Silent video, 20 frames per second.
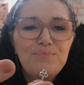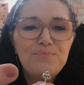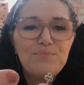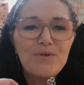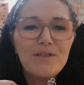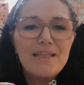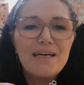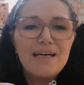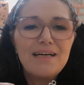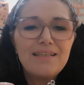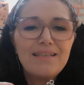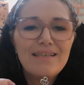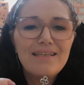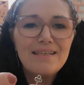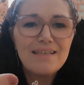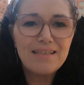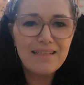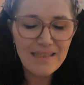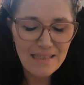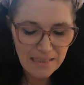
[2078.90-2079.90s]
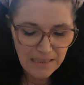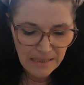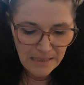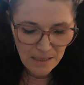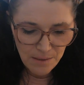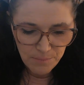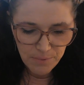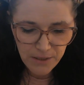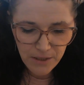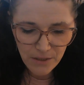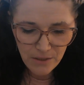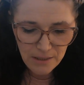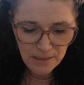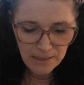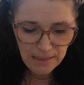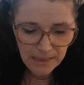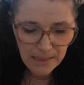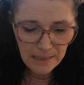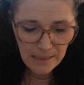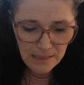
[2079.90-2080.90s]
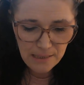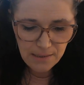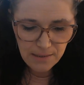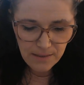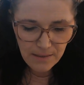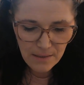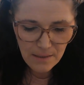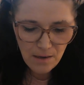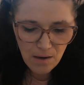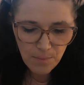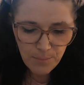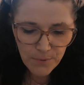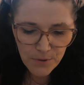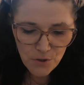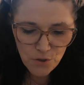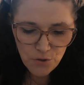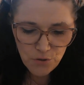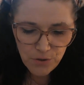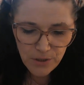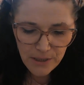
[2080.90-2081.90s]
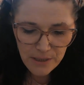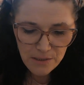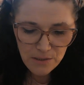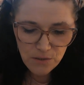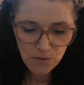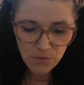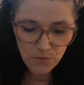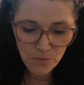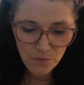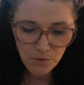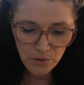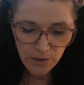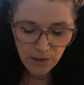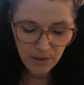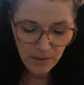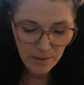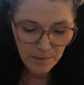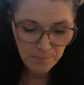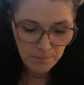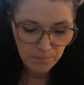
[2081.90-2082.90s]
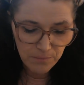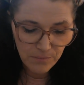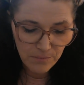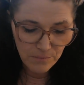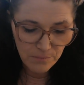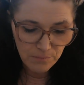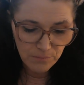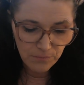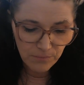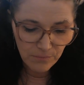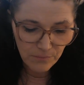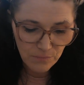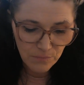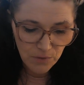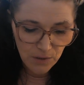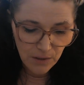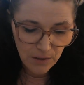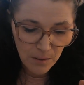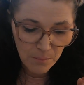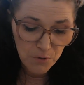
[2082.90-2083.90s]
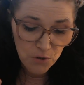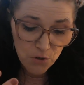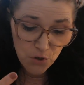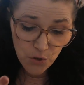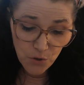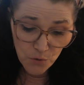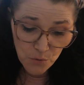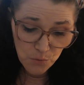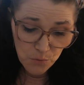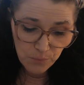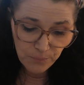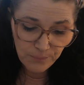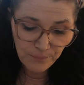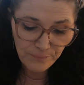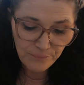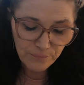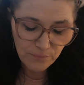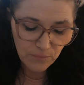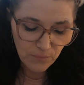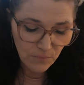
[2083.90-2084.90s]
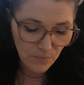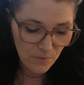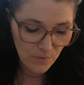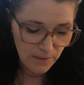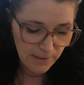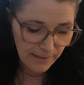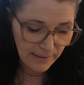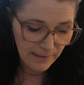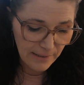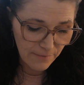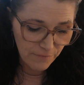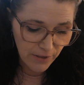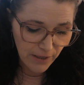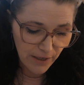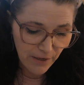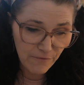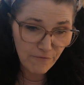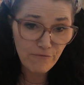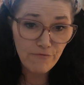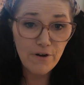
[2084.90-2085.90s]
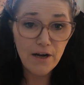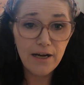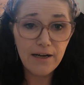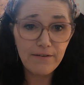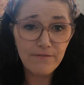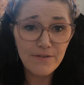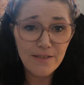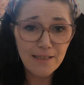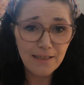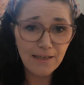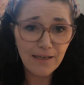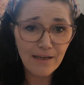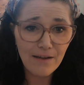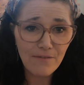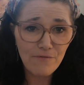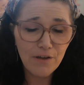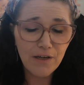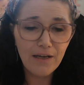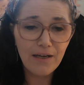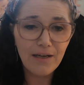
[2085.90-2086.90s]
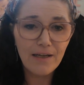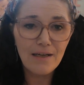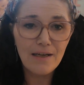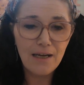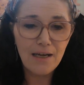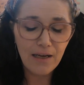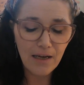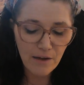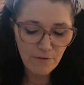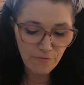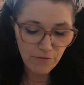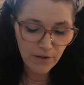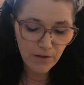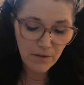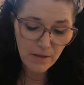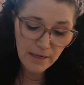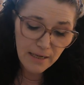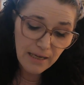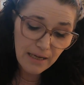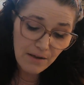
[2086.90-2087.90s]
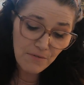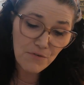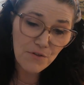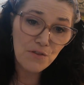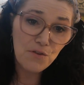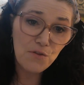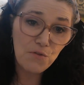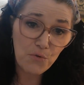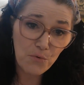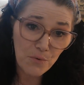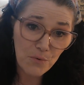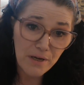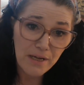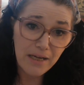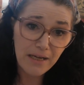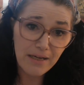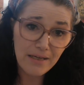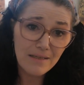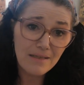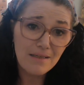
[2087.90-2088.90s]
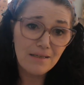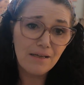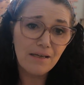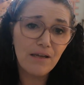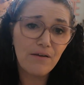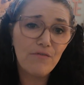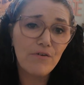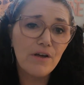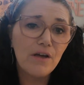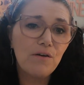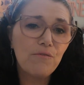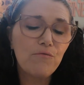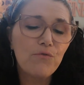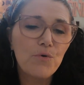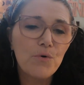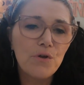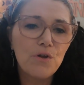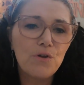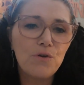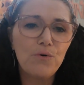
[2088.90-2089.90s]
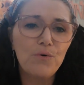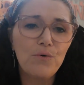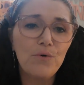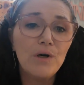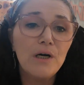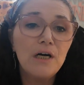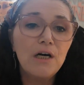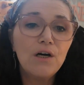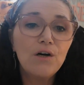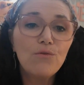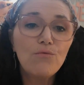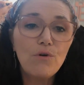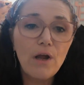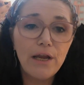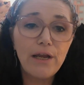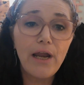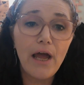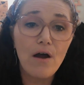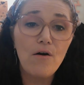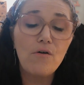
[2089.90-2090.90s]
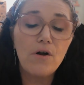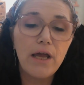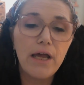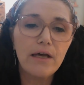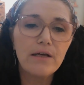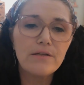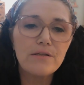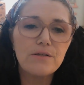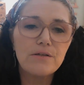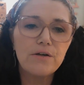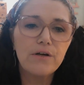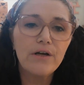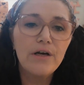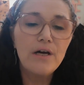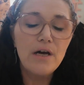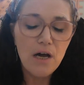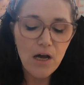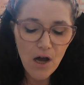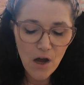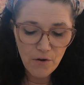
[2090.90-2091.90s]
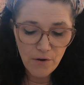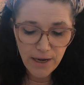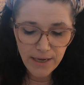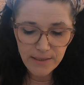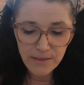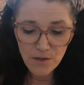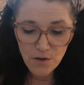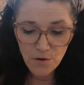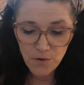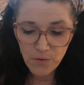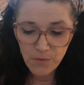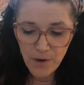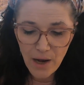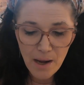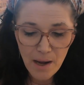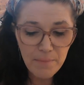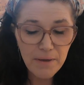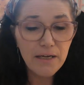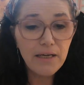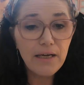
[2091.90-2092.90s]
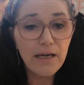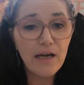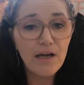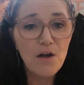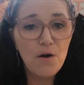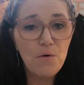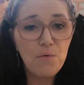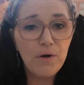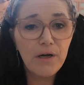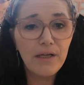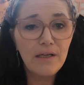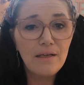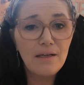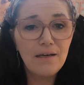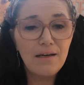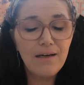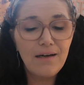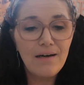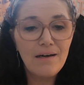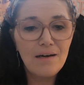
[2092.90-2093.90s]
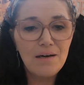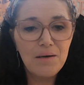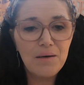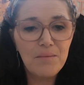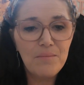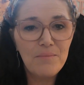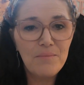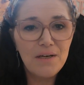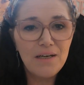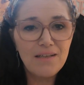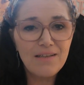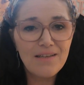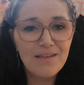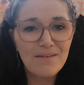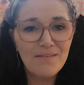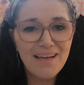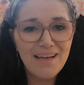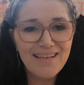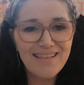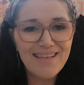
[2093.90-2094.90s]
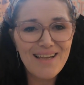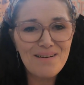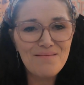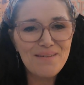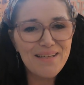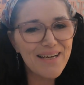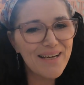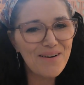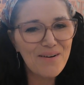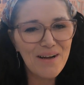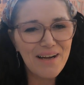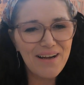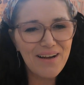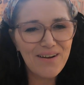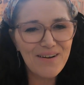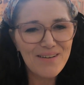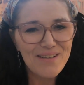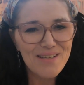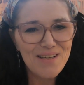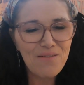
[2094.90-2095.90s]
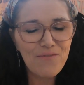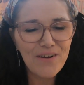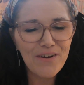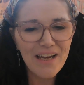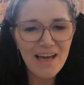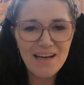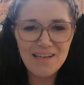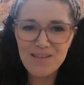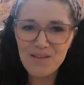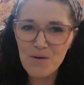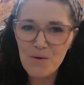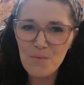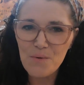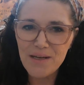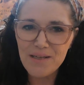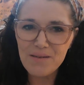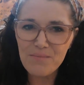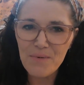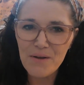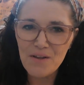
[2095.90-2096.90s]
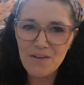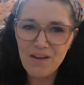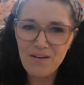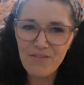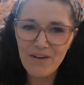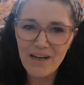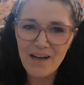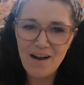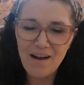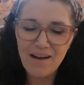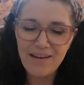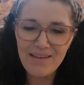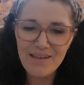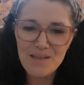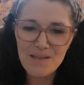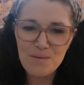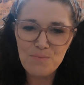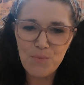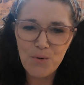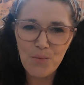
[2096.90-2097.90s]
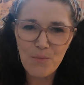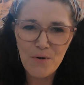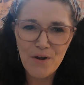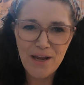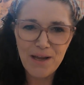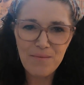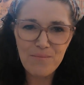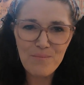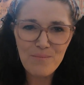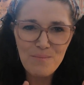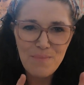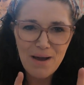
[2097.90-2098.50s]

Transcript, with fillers: with that six. But keys, opportunities. So um, the number two, significant, five, significant, and I feel like even the three is significant for you right now, Cancer. Okay, so I'm going to get going. Um, until next time, take great care of yourself, and as always, may love and kindness boomerang.